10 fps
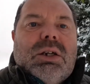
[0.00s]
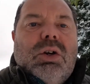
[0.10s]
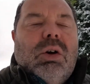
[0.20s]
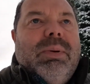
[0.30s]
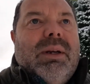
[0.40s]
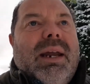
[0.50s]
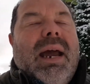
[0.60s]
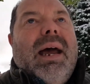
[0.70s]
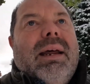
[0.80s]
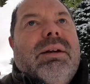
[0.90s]
cupboard, it
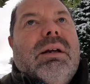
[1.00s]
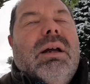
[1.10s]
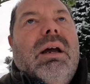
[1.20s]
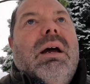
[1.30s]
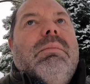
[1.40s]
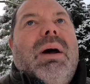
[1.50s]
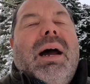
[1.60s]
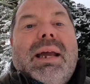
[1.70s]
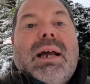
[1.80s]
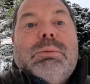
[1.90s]
had
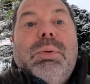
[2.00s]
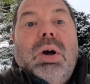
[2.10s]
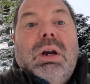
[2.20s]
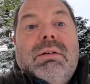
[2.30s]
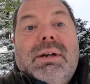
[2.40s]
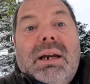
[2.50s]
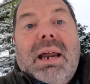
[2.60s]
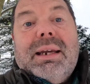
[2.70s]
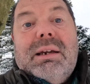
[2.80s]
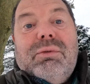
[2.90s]
a gas boiler in it
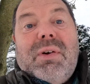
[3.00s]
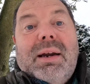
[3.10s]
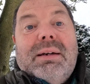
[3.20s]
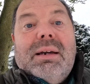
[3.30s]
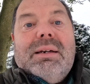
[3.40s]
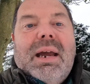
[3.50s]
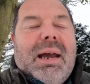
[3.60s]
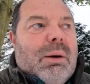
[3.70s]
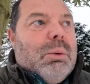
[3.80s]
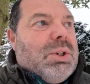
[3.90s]
like you'd find in your
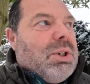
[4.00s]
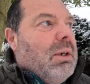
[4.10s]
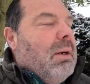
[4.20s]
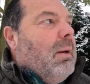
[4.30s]
house.